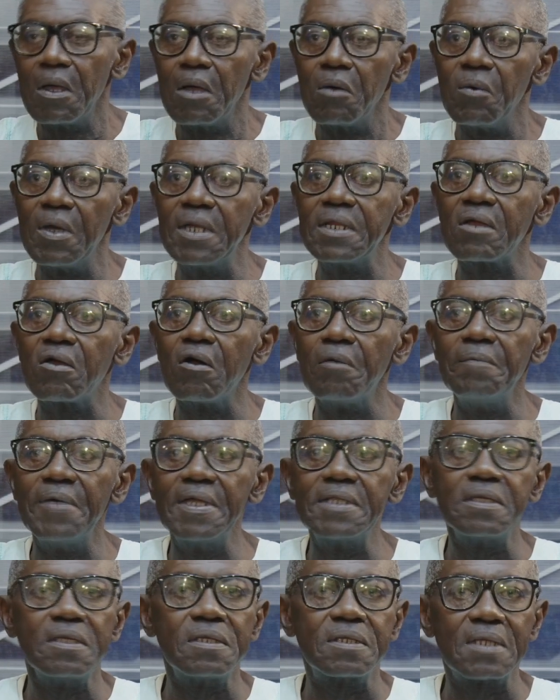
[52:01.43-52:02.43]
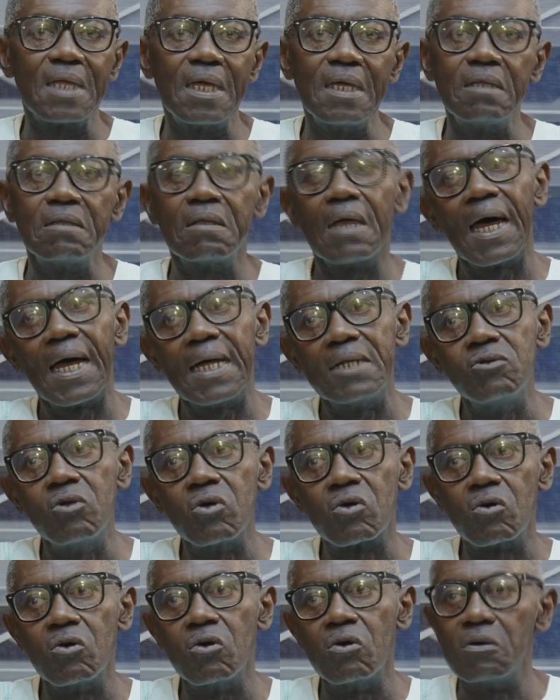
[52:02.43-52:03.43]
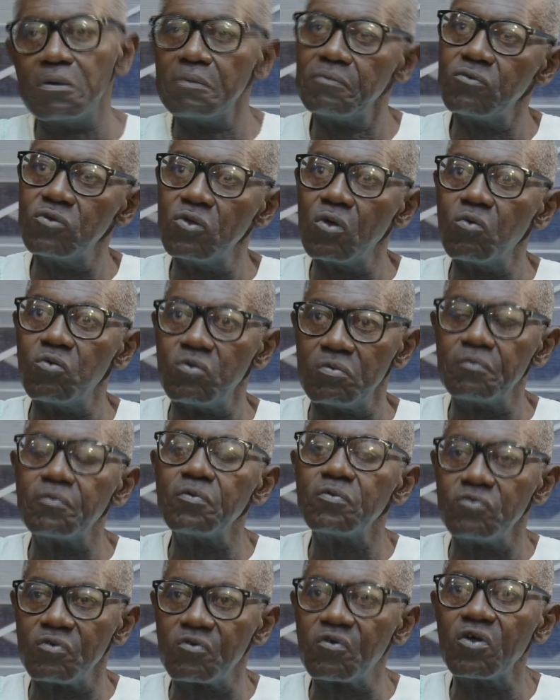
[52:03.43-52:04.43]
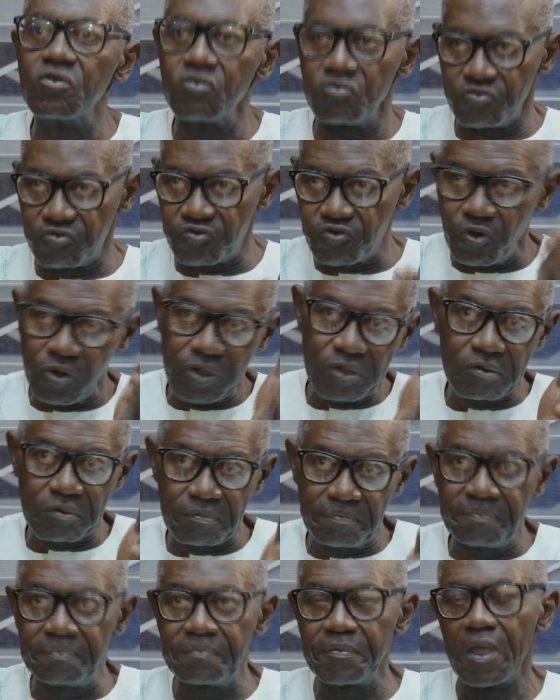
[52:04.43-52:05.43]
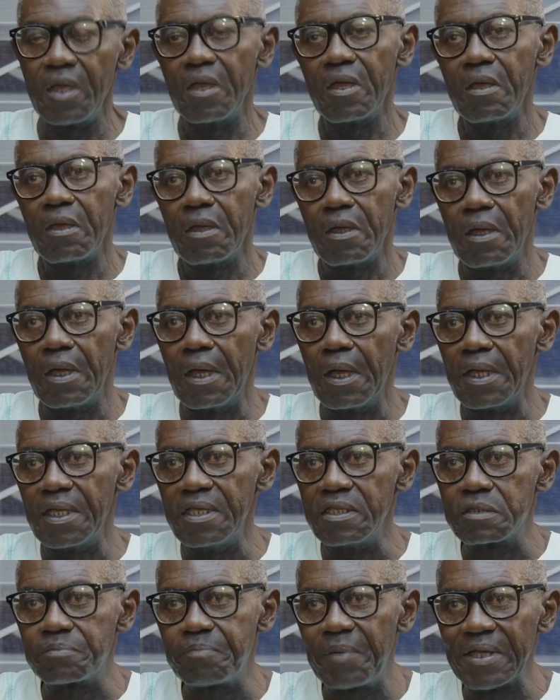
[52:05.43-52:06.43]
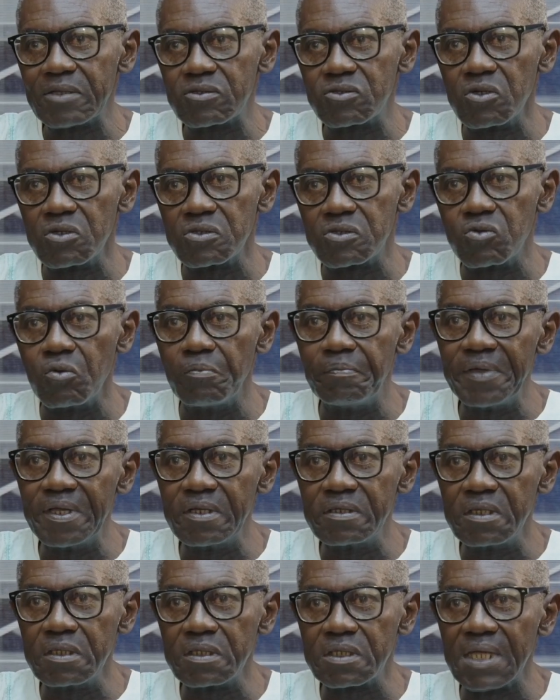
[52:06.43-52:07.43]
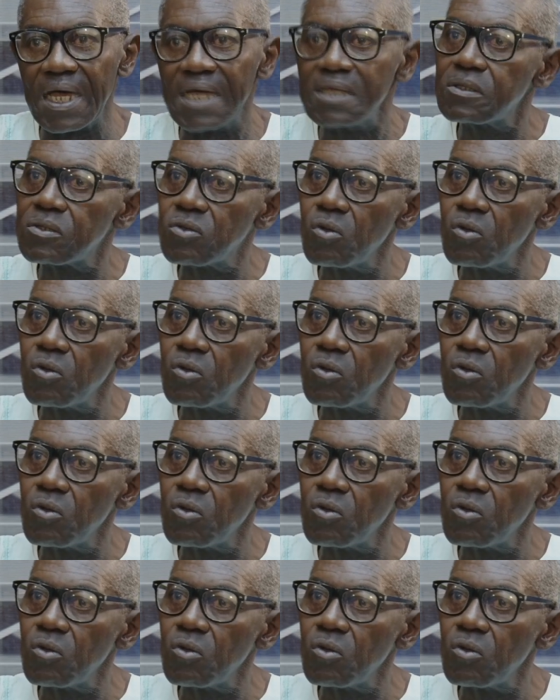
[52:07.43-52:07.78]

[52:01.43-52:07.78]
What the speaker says: where the government is saying, look, we've got to throw in inspectors to building sites to